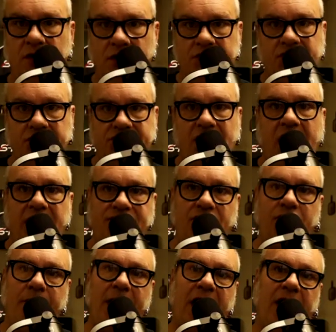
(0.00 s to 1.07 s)
They should talk to
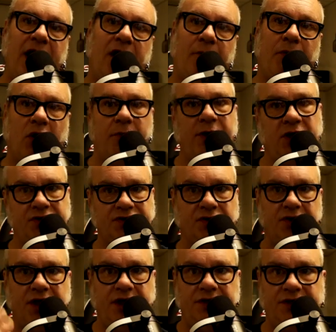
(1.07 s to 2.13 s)
you about how barbells
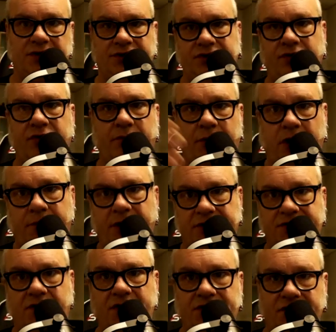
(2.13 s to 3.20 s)
are e or circular
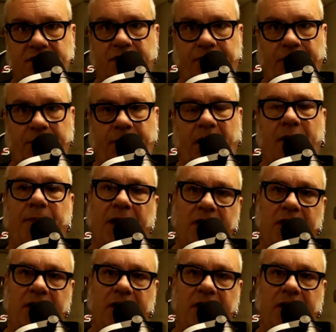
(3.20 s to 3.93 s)
barbells are easier to flip up.